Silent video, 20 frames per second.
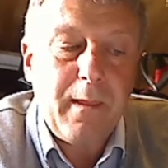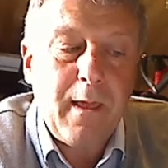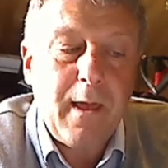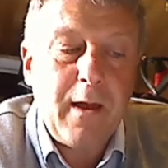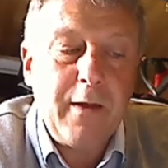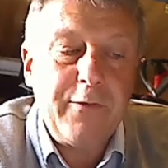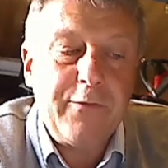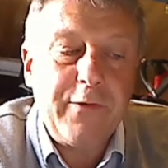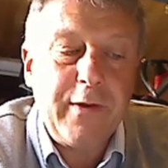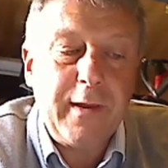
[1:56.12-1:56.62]

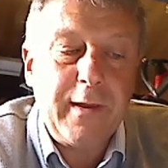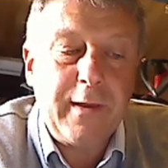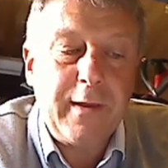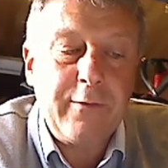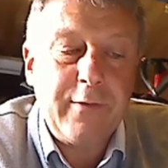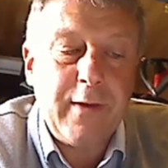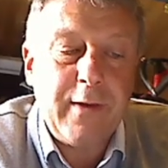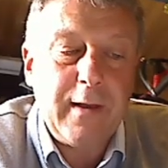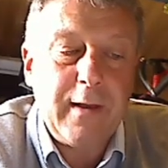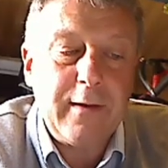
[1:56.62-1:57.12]
I shake
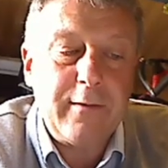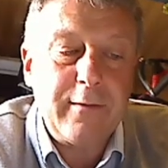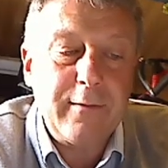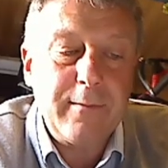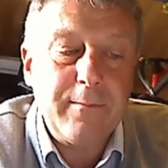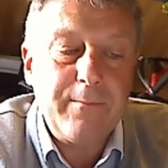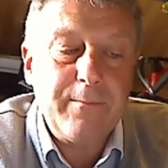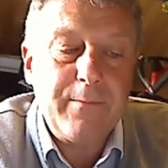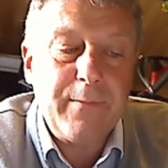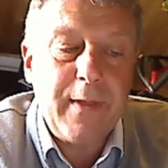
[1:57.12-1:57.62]
his hand.
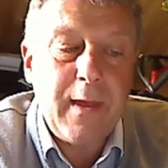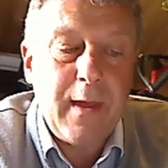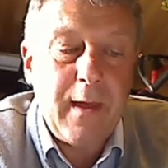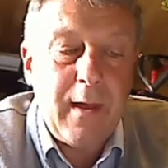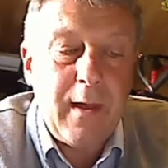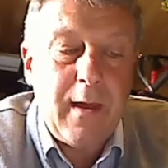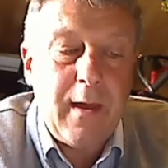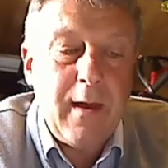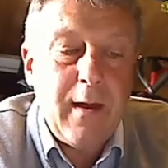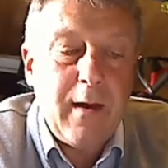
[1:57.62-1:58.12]

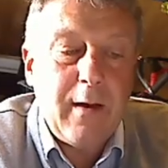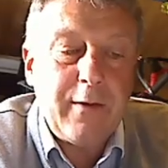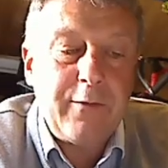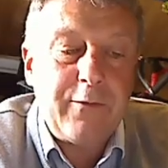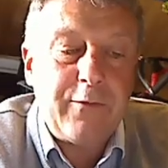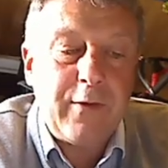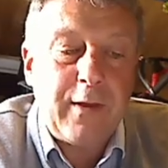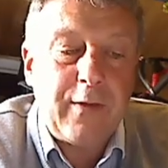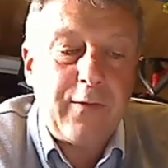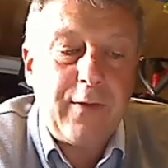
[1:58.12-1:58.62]
I
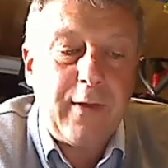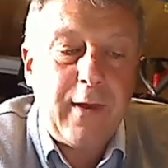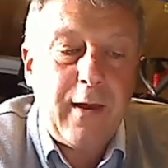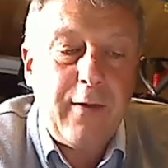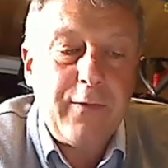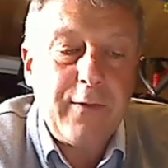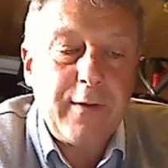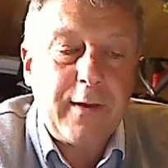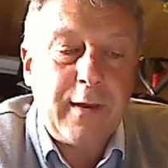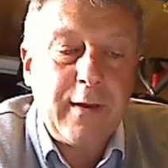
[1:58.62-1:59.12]
shake the
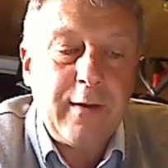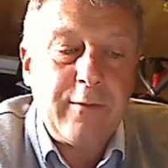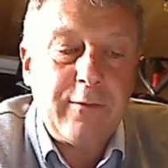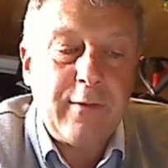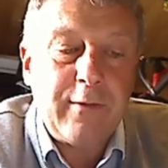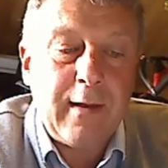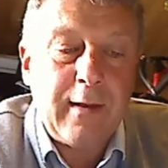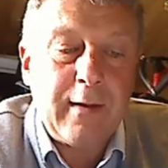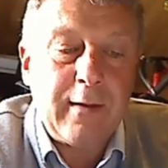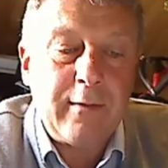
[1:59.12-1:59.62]
other kid's
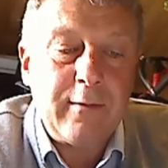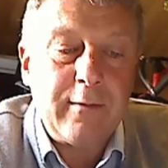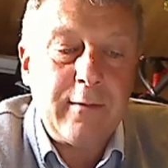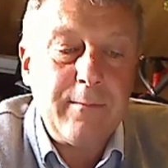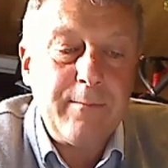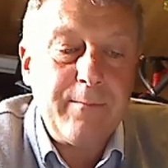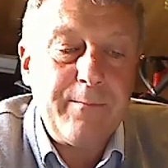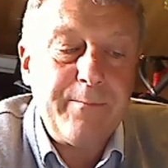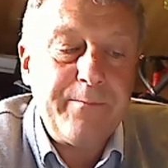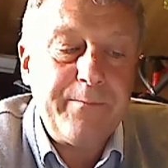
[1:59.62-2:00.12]
hand.
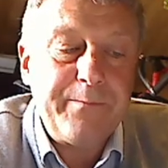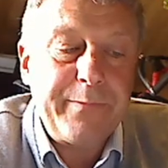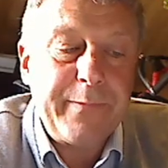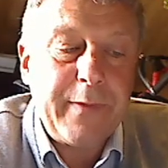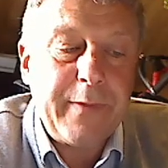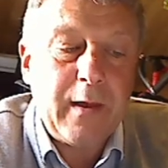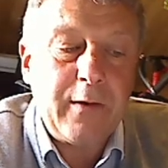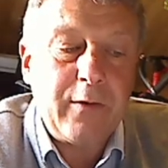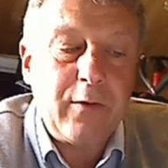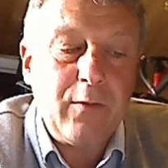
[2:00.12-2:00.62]

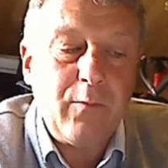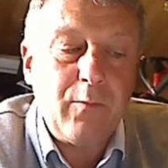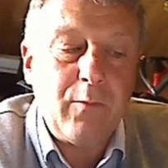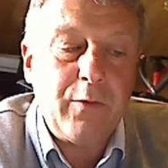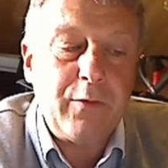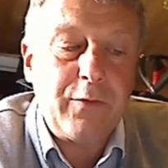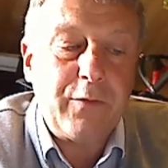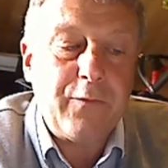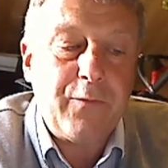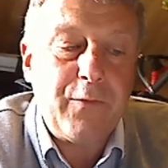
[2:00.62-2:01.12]
I don't
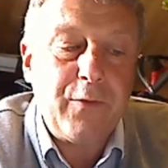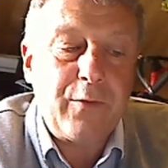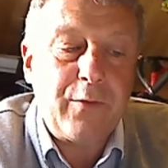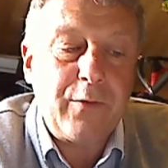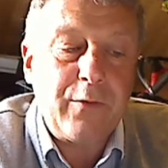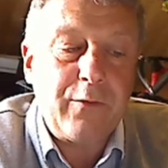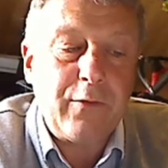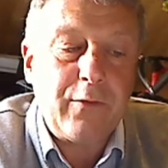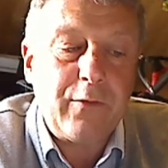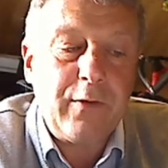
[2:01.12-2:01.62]
want to
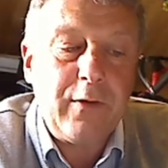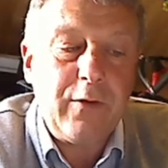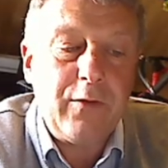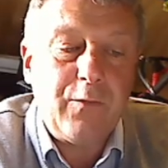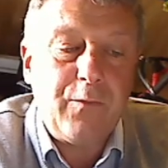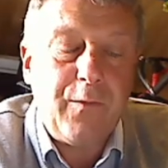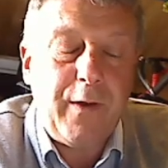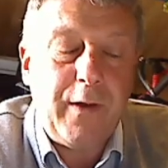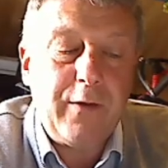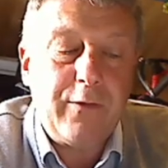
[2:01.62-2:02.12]
focus on his
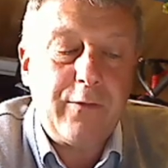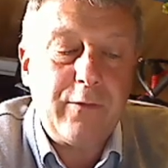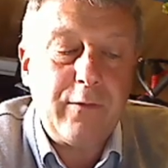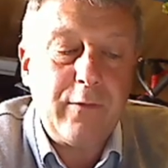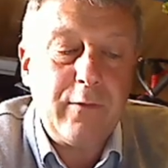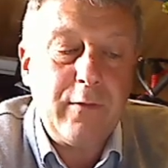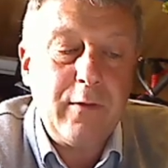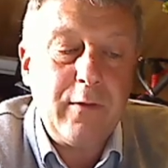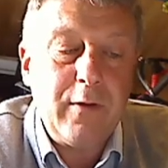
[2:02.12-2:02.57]
face.